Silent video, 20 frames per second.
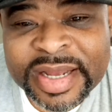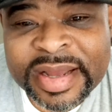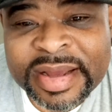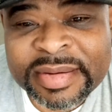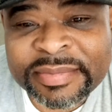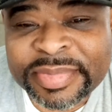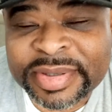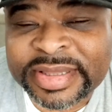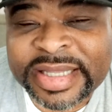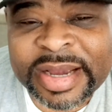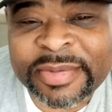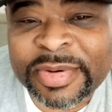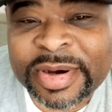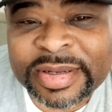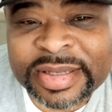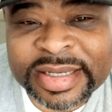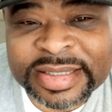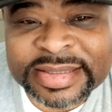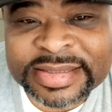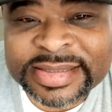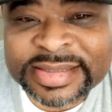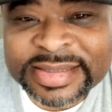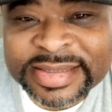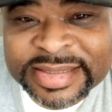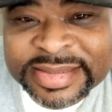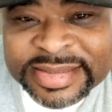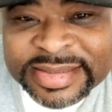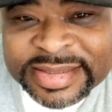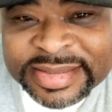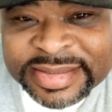but they won't let the
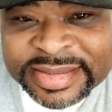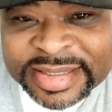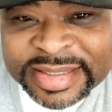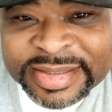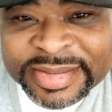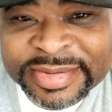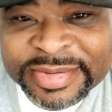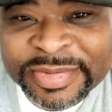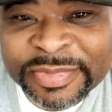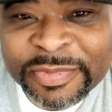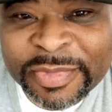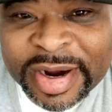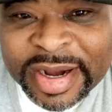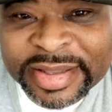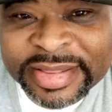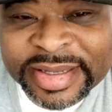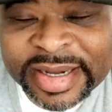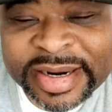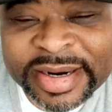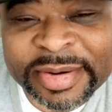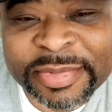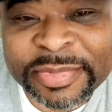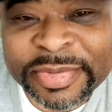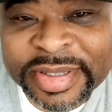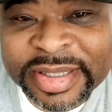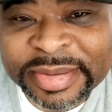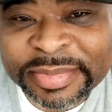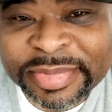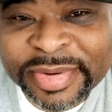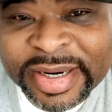sister know why they're
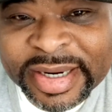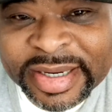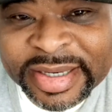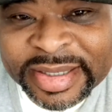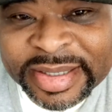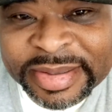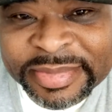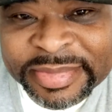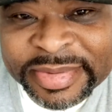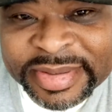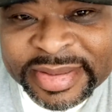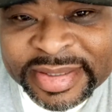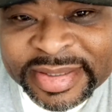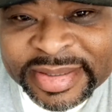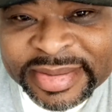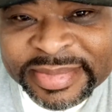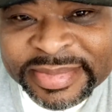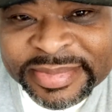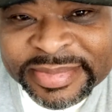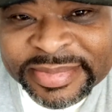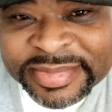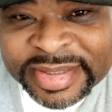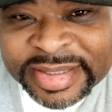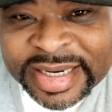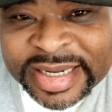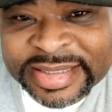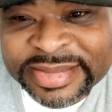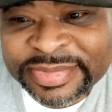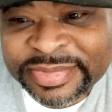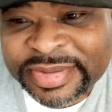really breaking up with them, and
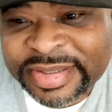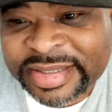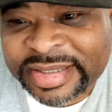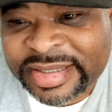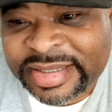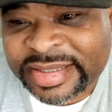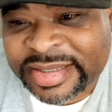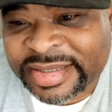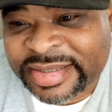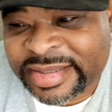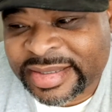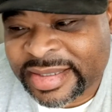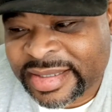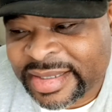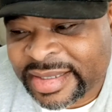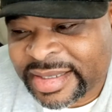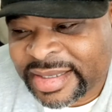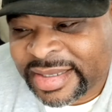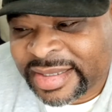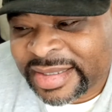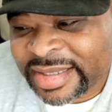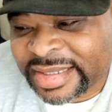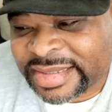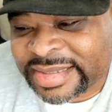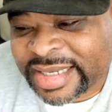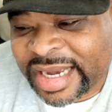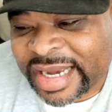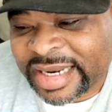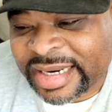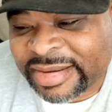that's where that's
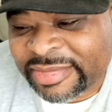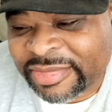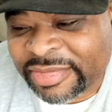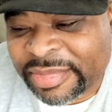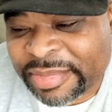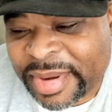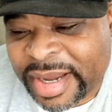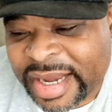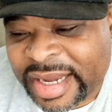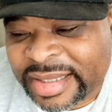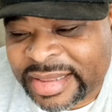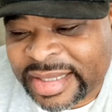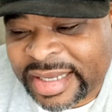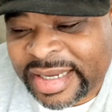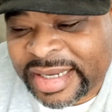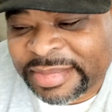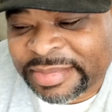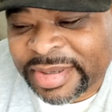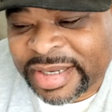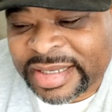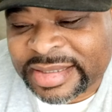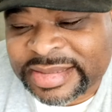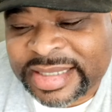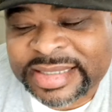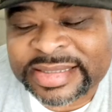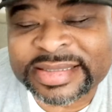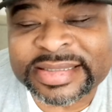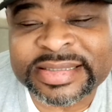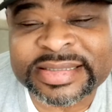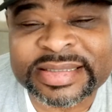kind of a bad thing, because
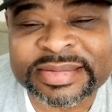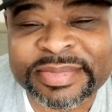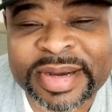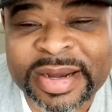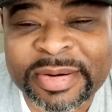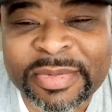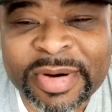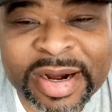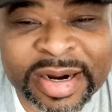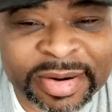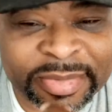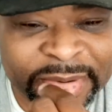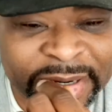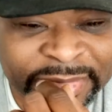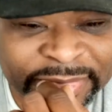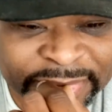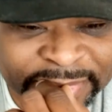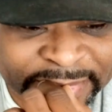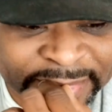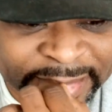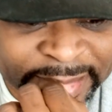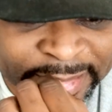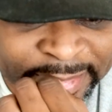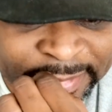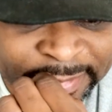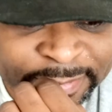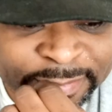that sister might walk away from that